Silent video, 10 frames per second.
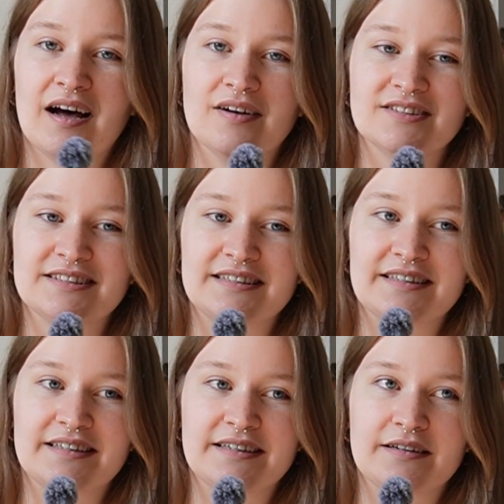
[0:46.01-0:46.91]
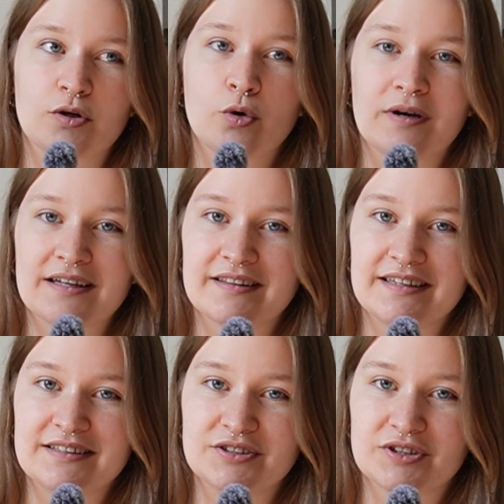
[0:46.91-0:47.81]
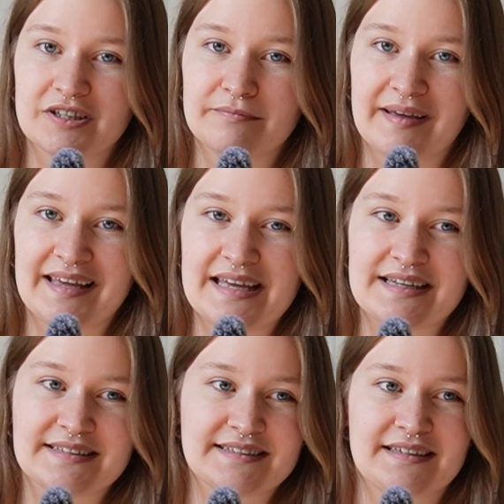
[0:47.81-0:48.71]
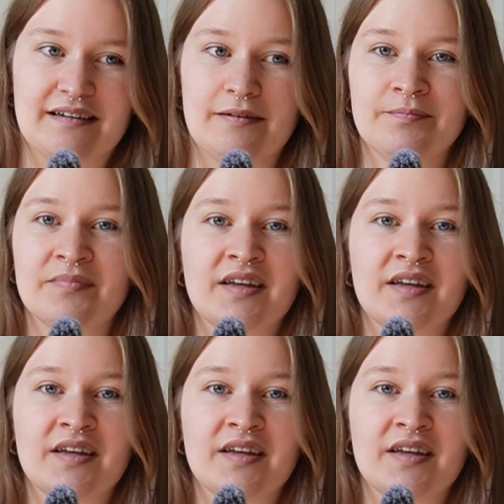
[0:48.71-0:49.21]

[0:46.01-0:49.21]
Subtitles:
I was thinking quick things you can make as like a